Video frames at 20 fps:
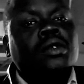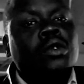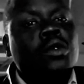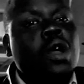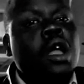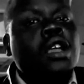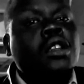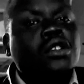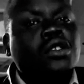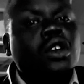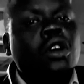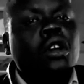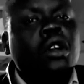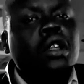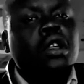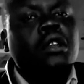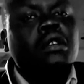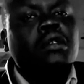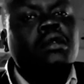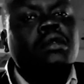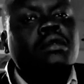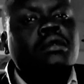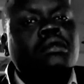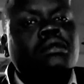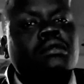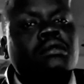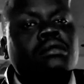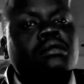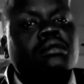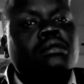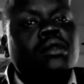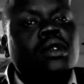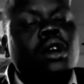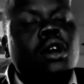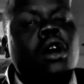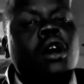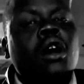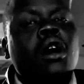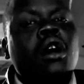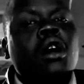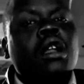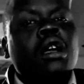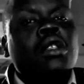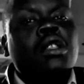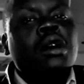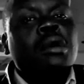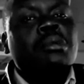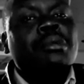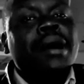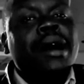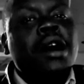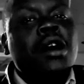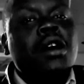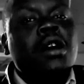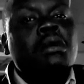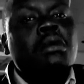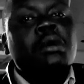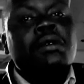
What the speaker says: We are sorry. All of them bow